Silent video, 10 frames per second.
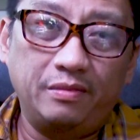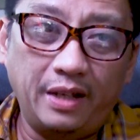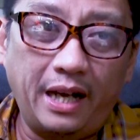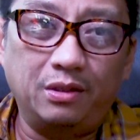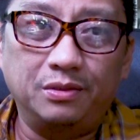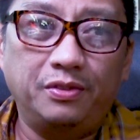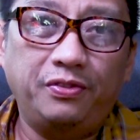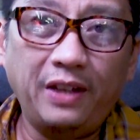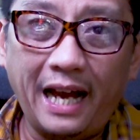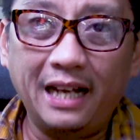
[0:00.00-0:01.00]
Now,
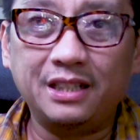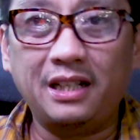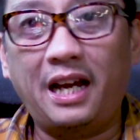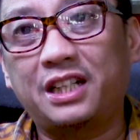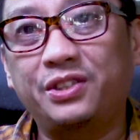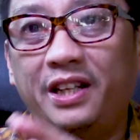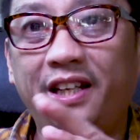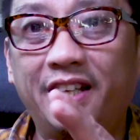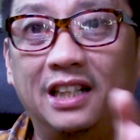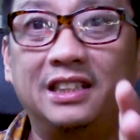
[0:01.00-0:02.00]
flash actually
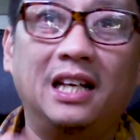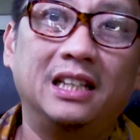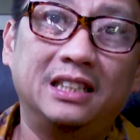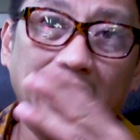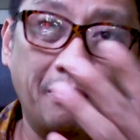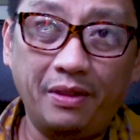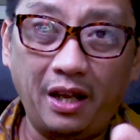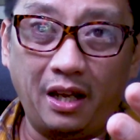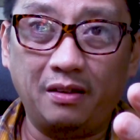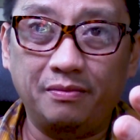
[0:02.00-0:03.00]
does
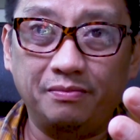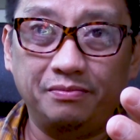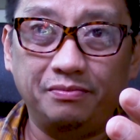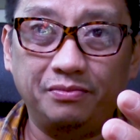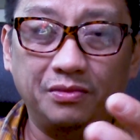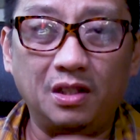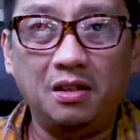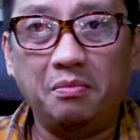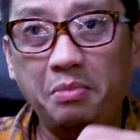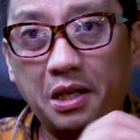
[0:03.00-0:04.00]
something,
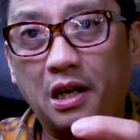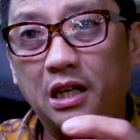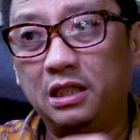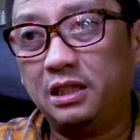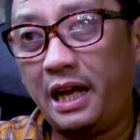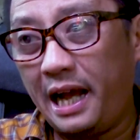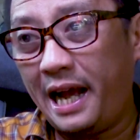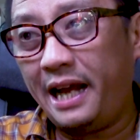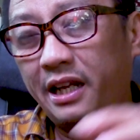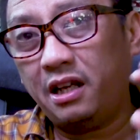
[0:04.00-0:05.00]
because
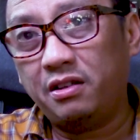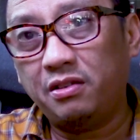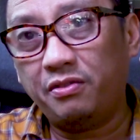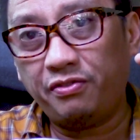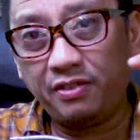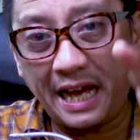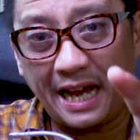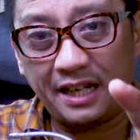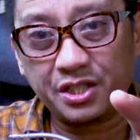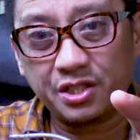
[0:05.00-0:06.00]
adding
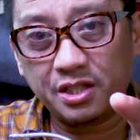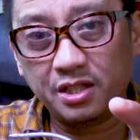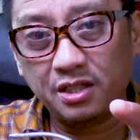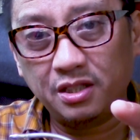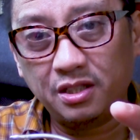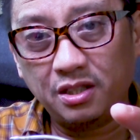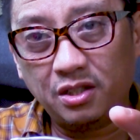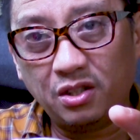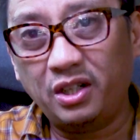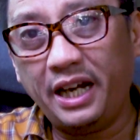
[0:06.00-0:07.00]
flash
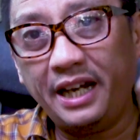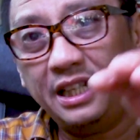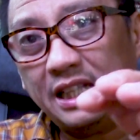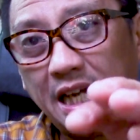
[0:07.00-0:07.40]
or any